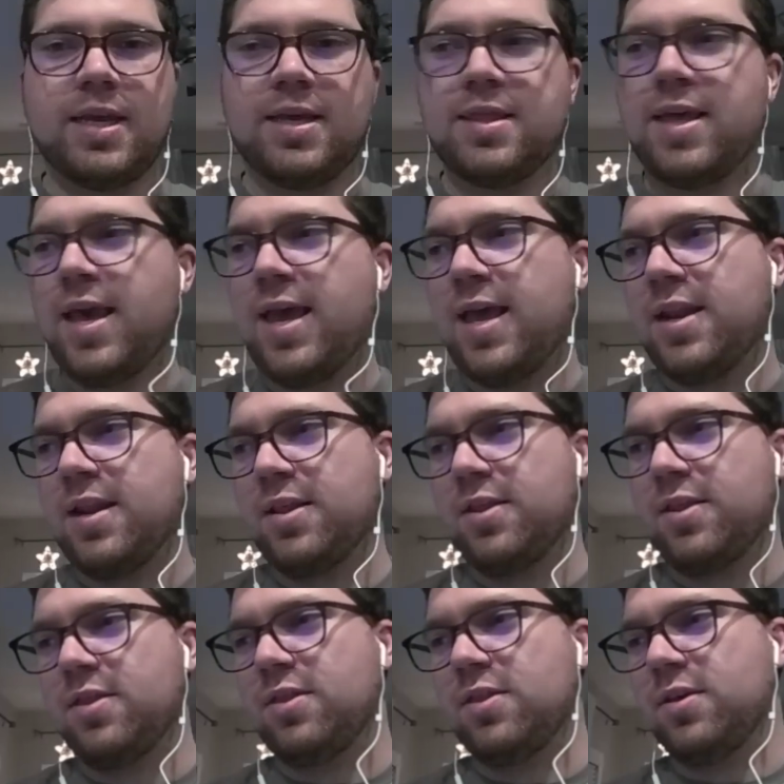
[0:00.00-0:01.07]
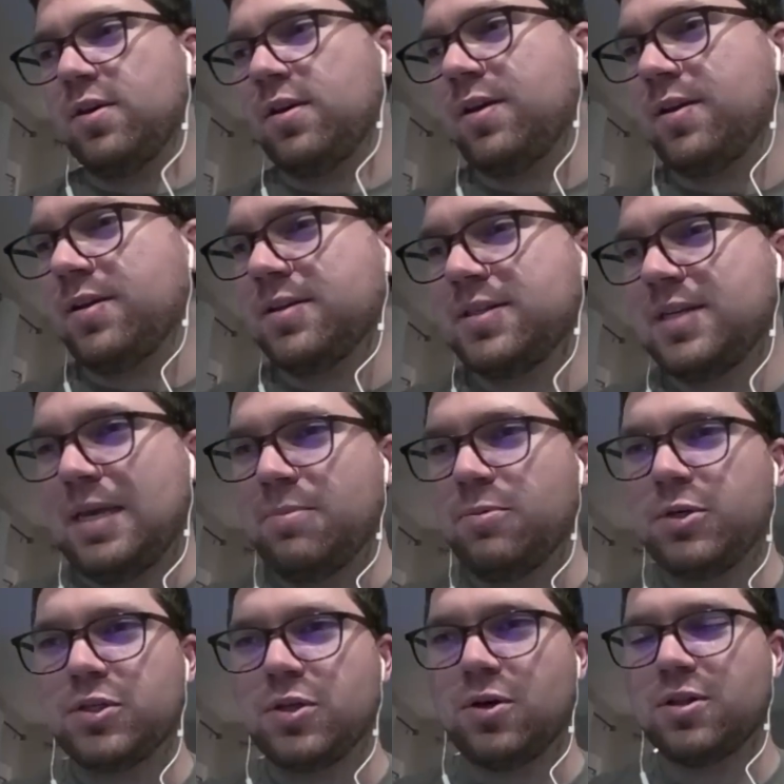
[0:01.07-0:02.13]
that the team we
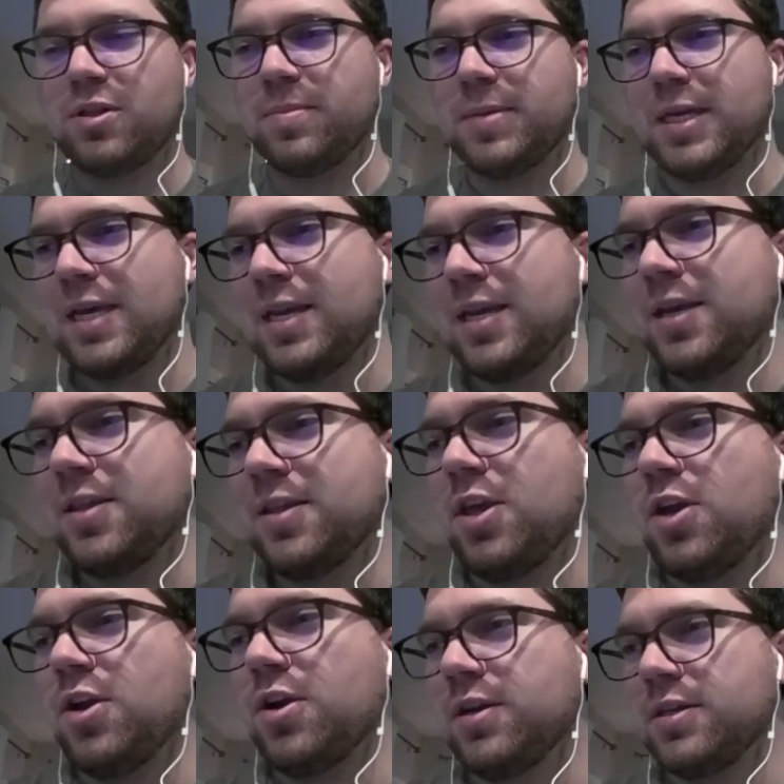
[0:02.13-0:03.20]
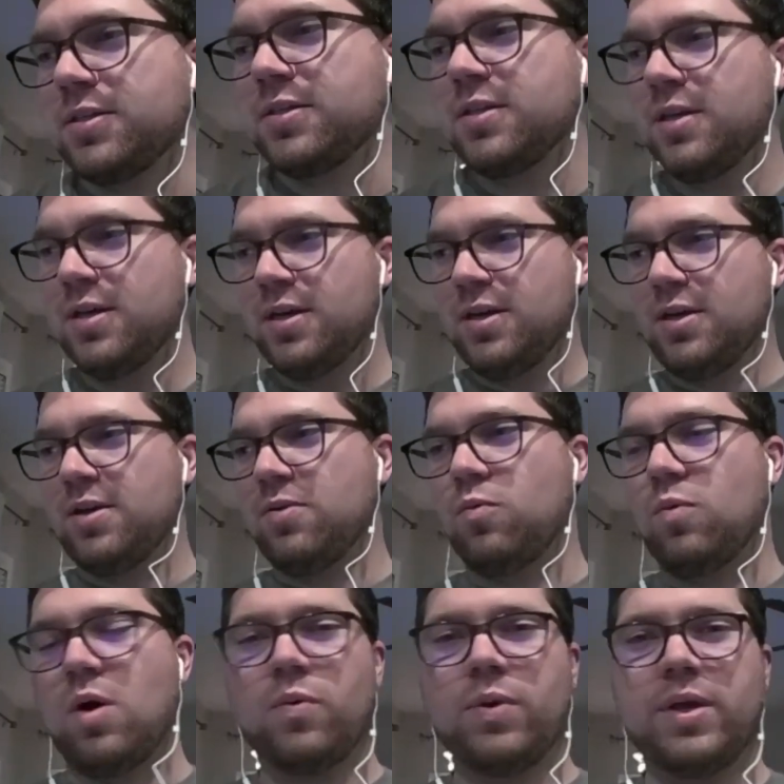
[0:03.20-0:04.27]
saw at the beginning of the year is
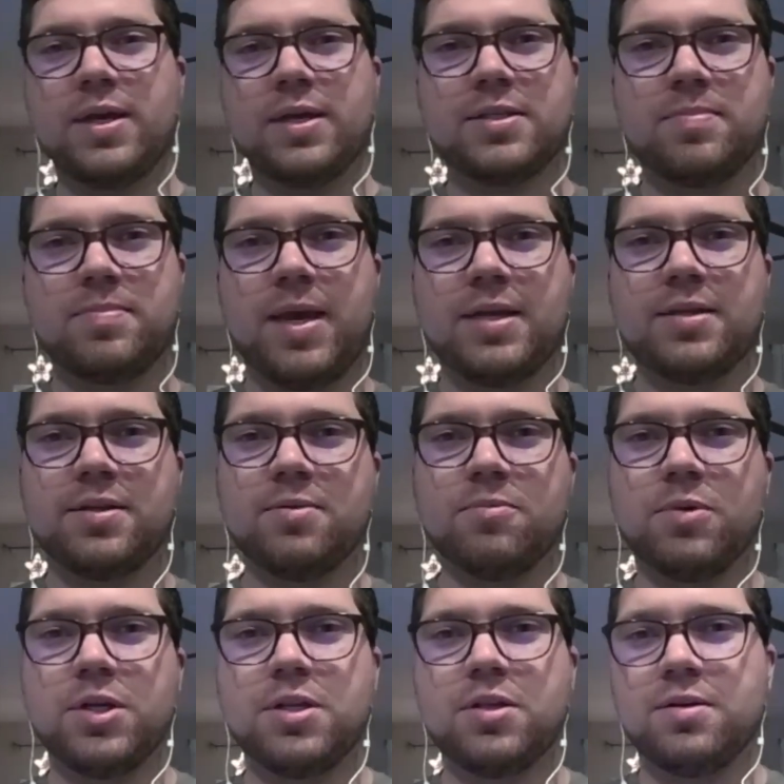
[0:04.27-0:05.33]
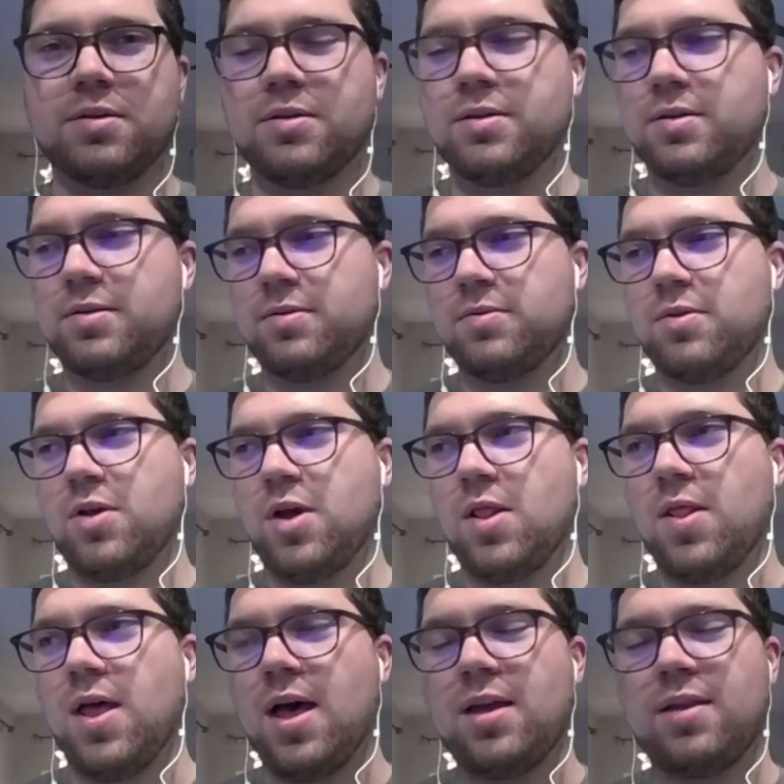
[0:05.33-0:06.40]
what we expected, when a
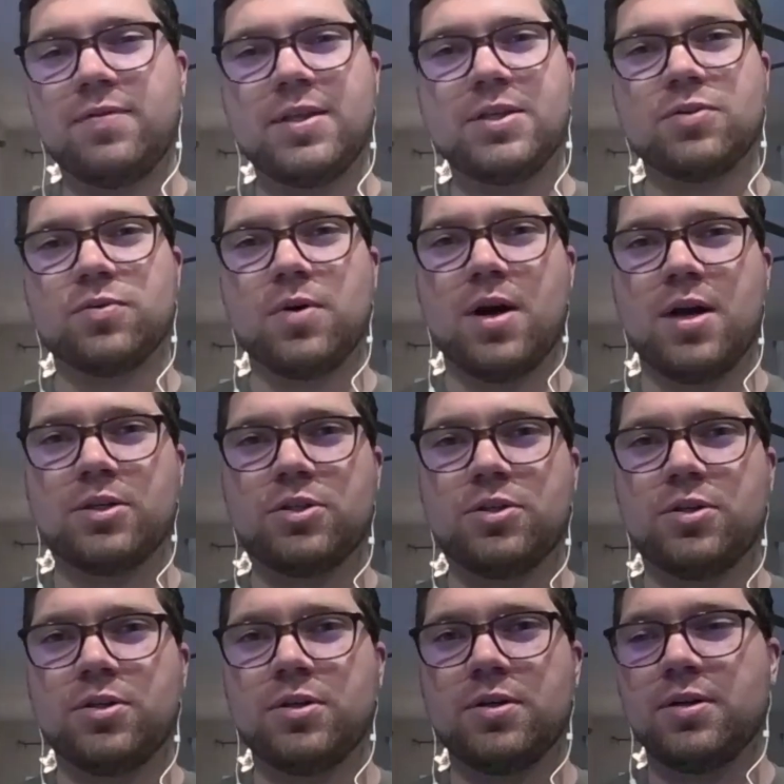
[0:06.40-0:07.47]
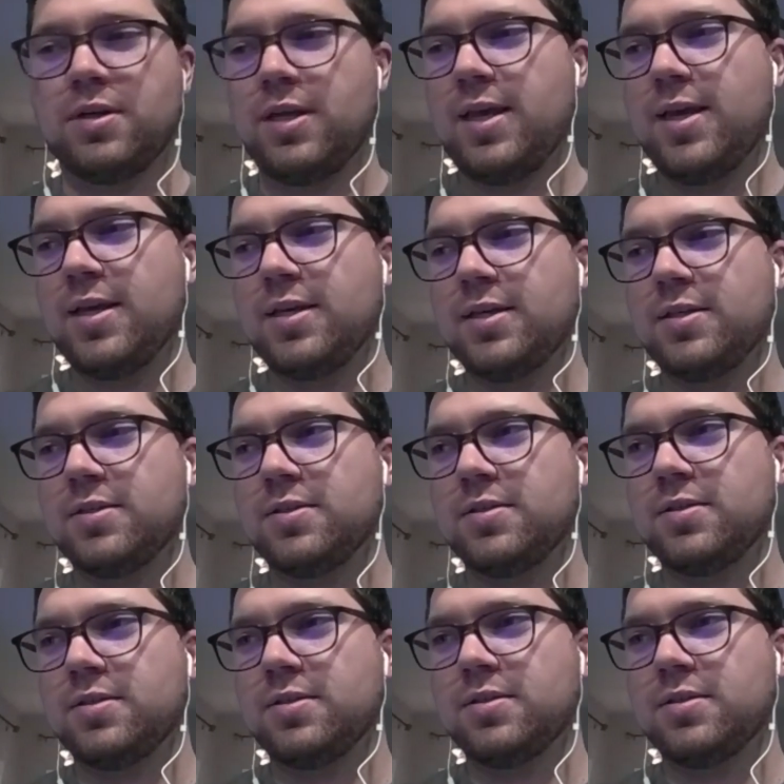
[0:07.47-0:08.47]
lot of this roster is